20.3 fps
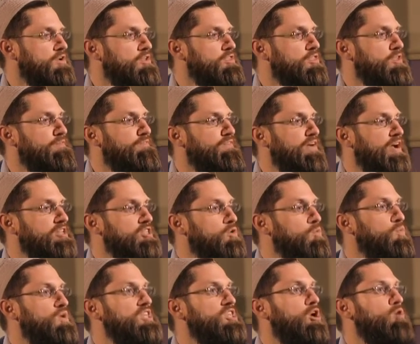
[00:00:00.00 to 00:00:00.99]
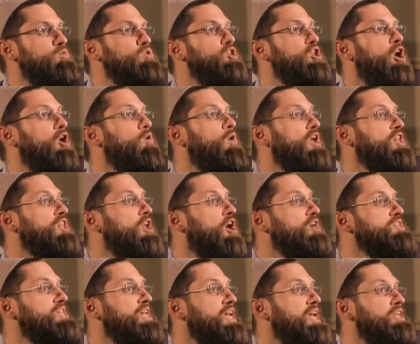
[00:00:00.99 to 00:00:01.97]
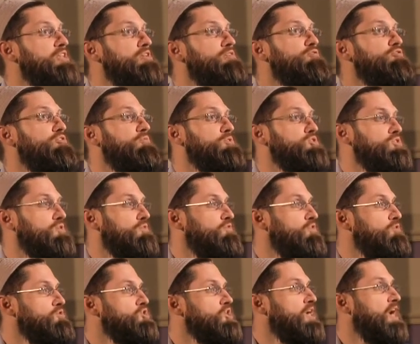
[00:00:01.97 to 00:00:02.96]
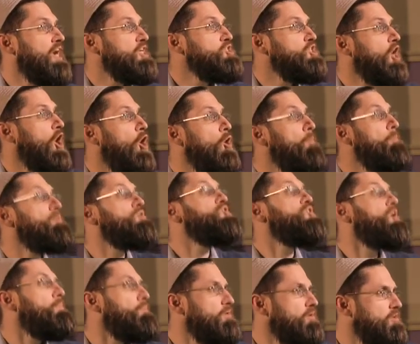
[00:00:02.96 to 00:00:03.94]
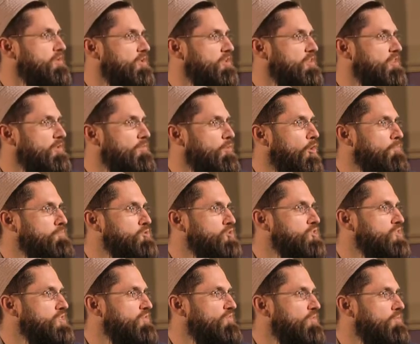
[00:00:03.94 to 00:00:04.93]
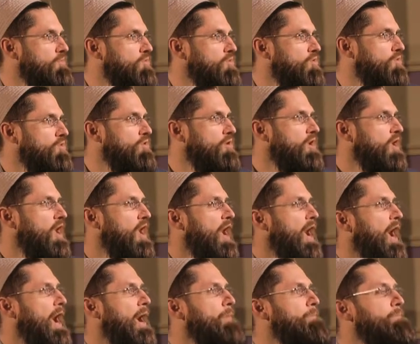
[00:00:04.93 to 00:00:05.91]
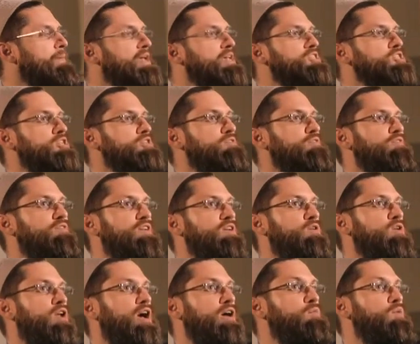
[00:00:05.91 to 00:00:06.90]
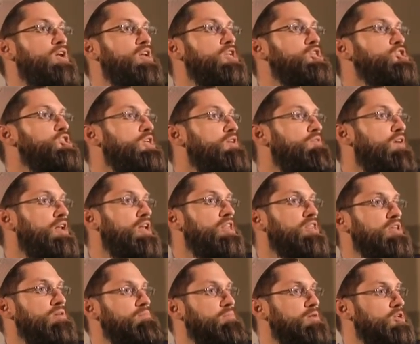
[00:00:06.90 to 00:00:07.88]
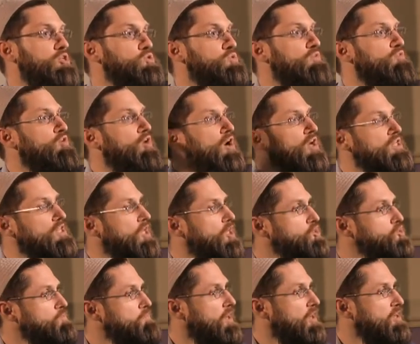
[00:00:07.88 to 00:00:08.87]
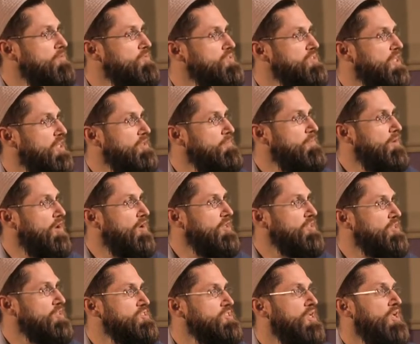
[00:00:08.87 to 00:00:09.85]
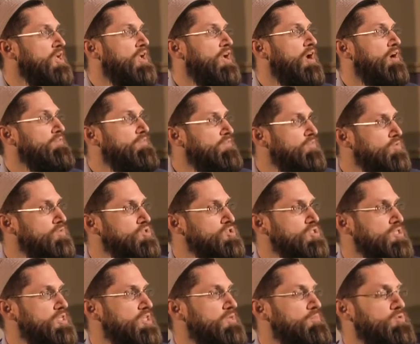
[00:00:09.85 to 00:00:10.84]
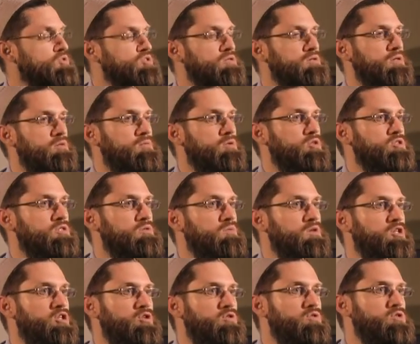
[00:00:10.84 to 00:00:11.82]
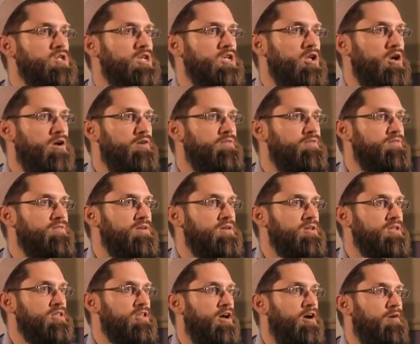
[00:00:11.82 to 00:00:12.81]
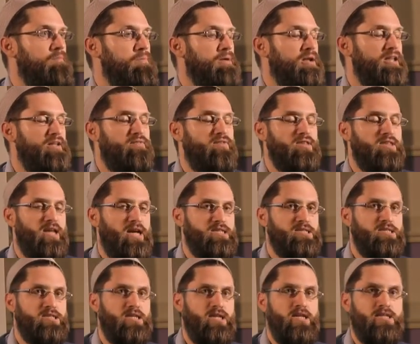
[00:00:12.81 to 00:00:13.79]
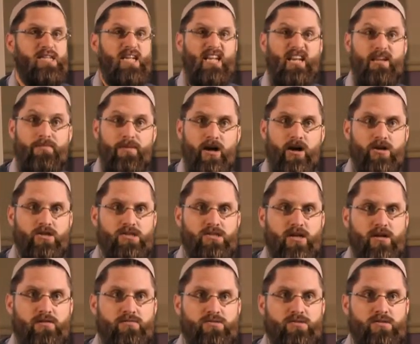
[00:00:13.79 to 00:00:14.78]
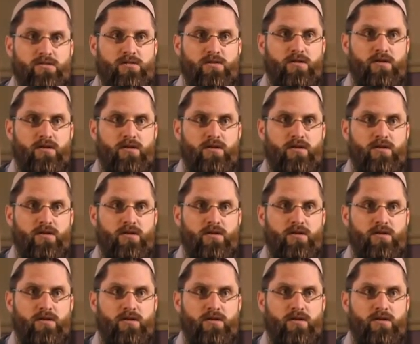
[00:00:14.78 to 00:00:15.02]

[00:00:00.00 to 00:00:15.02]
the fact that we don't know Allah's hidden from us the future, it actually opens up the options even more and makes us feel like we can achieve anything because we've got Allah subhanahu wa ta'ala behind us. Unfortunately, in the Muslim community, we use a lot of our belief in destiny to limit ourselves.